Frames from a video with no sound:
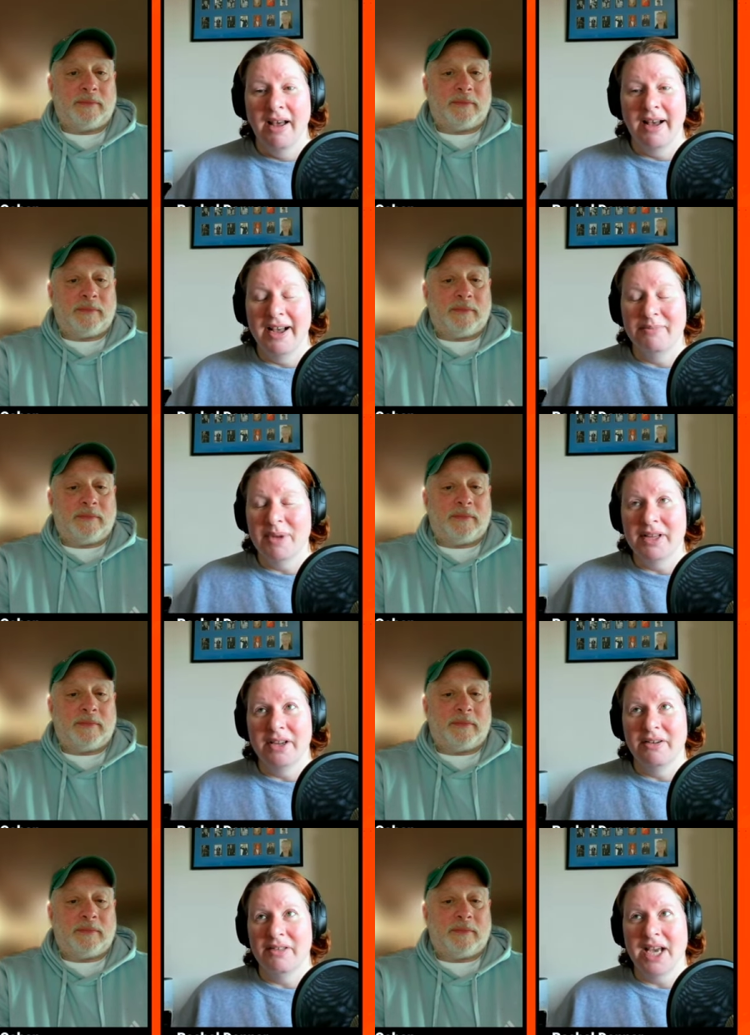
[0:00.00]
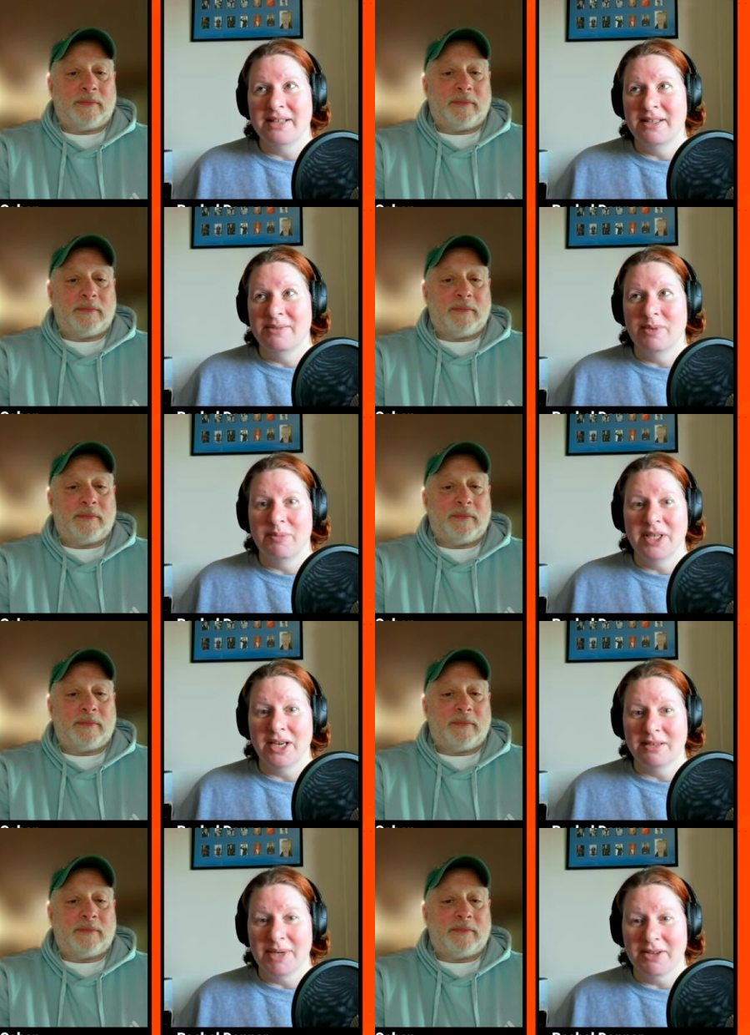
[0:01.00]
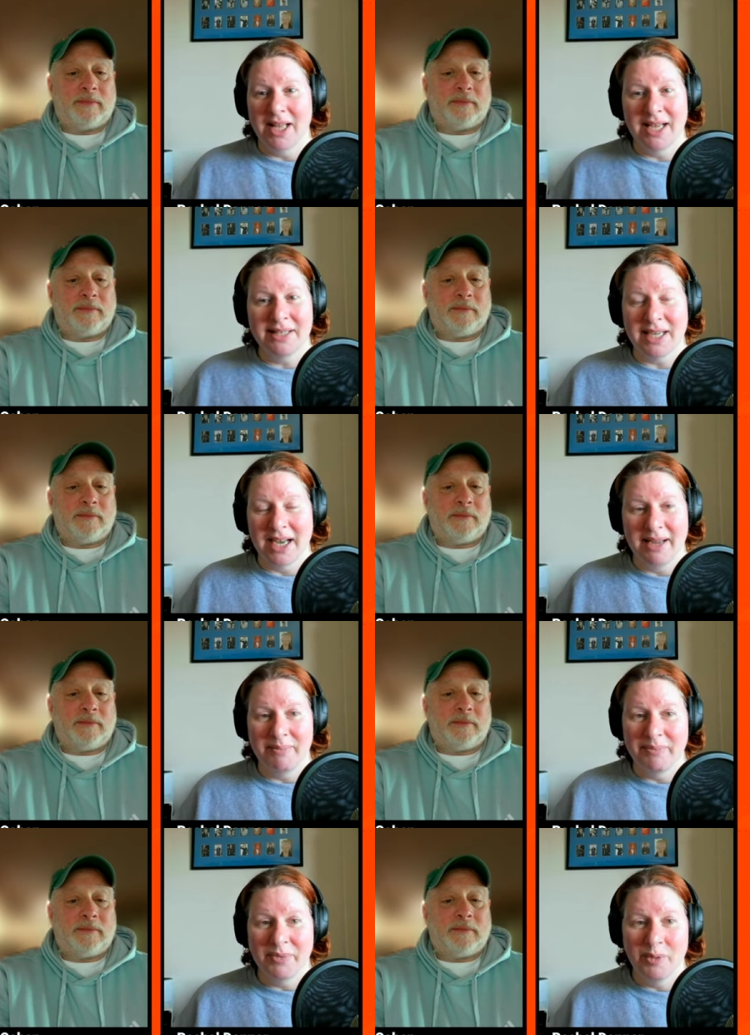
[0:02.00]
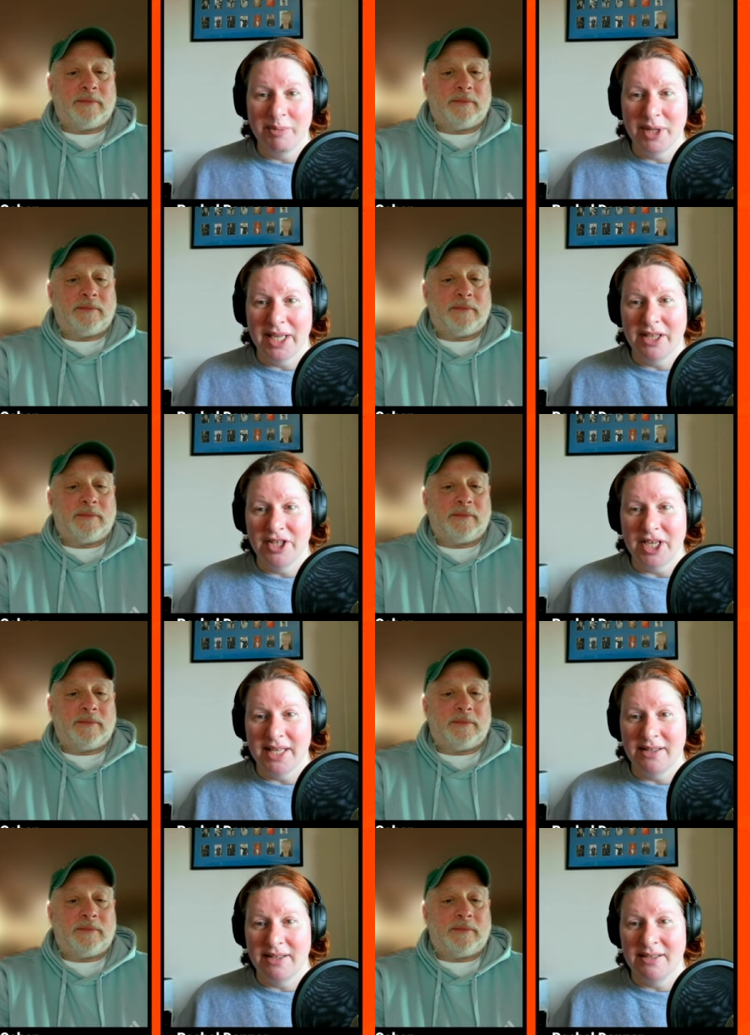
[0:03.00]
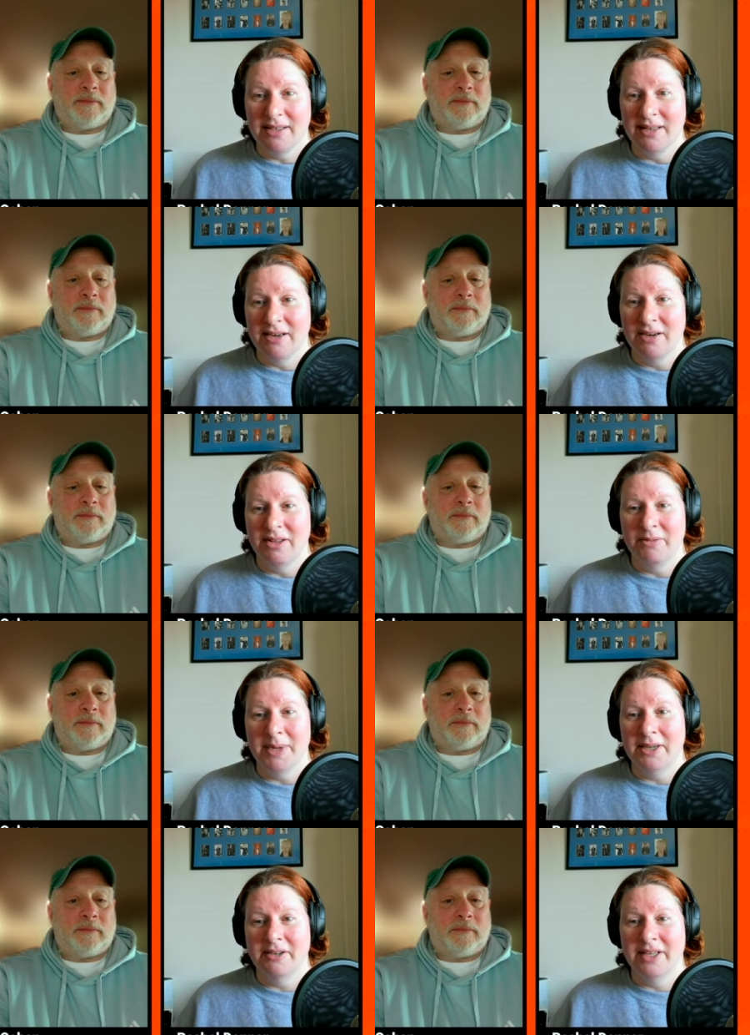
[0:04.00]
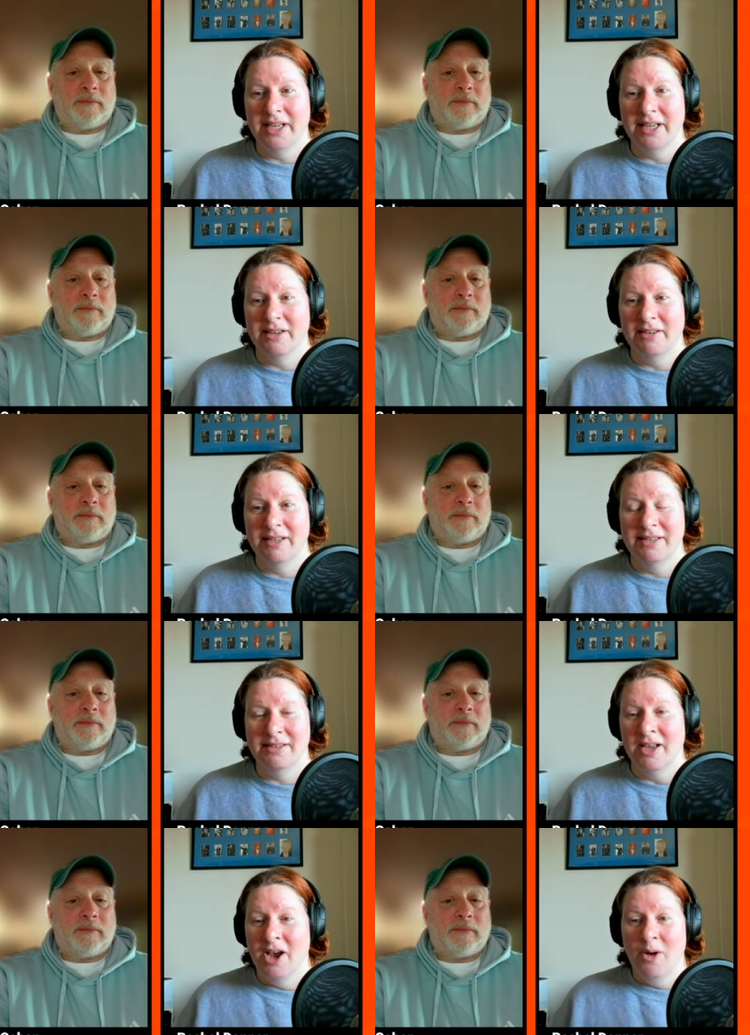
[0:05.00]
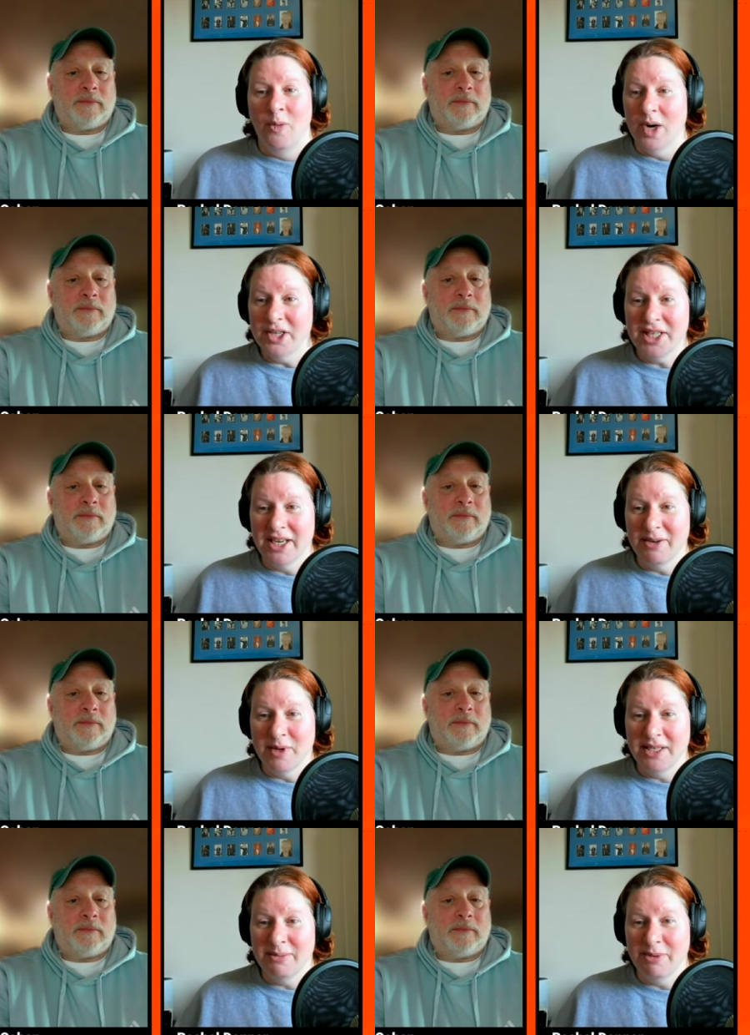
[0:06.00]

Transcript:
Speaker 1: Um, you know, that's what we talked about last time we played the Jets, and their their penalty kill is worse than it was